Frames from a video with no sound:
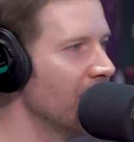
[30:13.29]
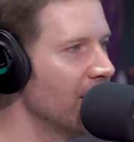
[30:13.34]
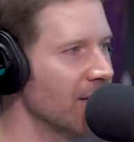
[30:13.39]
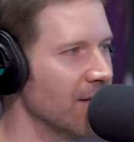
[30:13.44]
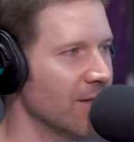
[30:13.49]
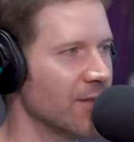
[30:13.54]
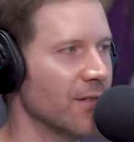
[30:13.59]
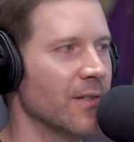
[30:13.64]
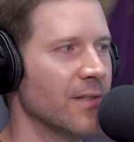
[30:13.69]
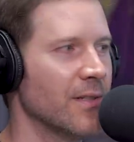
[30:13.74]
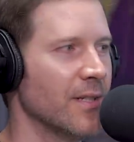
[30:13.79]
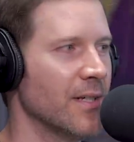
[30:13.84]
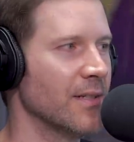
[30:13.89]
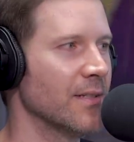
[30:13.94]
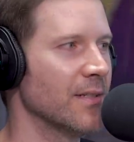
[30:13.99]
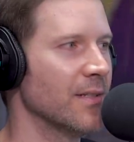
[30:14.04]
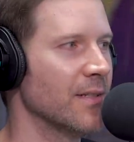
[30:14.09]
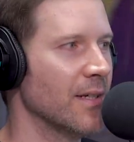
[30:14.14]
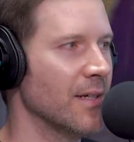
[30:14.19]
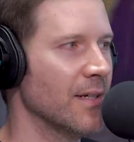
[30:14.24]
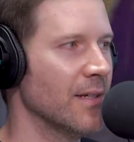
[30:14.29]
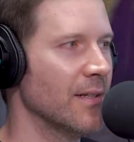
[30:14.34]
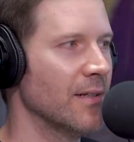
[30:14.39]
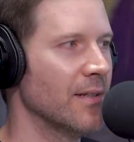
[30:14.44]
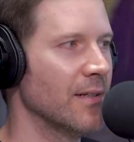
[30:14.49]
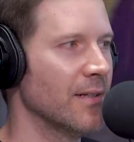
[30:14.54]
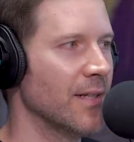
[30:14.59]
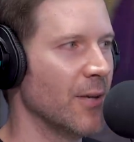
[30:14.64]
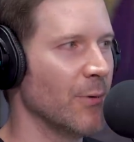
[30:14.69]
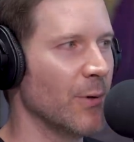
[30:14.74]
These are the things that
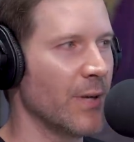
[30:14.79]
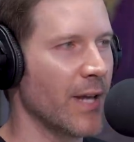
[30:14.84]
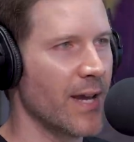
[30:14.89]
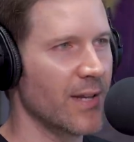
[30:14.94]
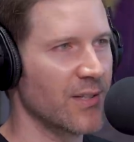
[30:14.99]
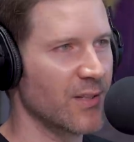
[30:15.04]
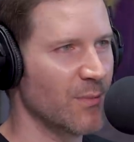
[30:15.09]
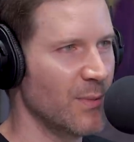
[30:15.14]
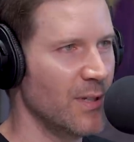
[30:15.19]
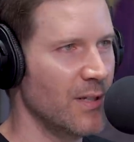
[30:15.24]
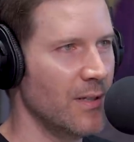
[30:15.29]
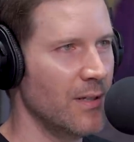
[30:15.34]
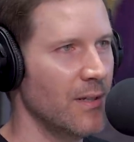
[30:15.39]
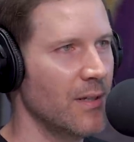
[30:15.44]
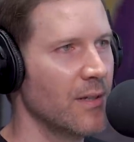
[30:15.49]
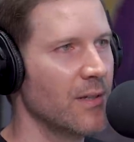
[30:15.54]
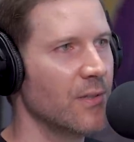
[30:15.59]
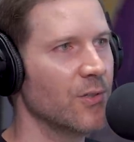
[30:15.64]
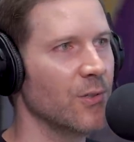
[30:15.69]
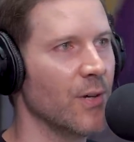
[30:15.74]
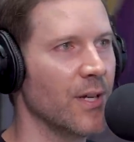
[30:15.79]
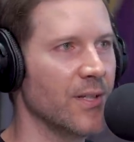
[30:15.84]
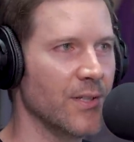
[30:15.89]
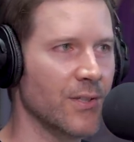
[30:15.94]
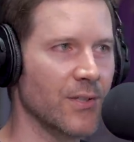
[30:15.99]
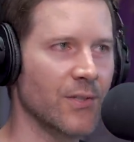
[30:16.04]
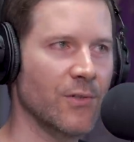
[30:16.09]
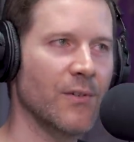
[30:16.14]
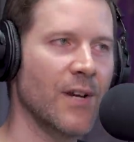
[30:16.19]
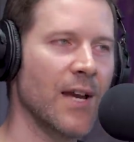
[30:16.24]
they would ask me. So I
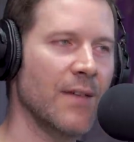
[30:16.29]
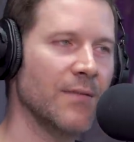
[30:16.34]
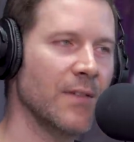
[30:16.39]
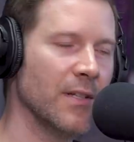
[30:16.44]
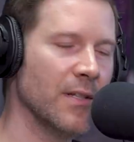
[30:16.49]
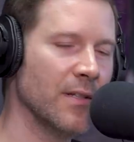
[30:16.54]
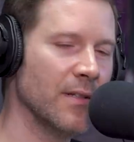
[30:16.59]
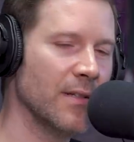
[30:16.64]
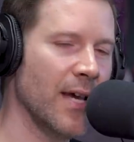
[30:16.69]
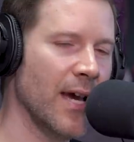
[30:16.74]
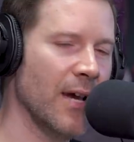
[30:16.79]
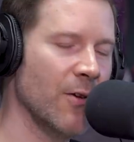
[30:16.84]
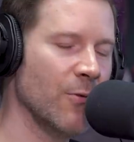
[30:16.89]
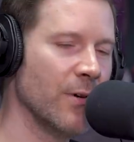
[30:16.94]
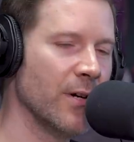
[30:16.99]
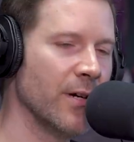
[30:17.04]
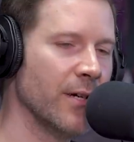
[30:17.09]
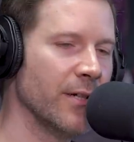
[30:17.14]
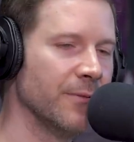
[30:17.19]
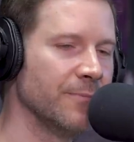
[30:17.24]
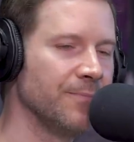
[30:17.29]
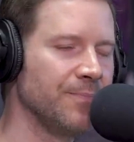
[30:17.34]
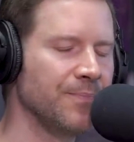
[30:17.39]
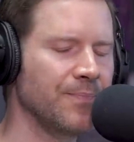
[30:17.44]
just crafted it that way.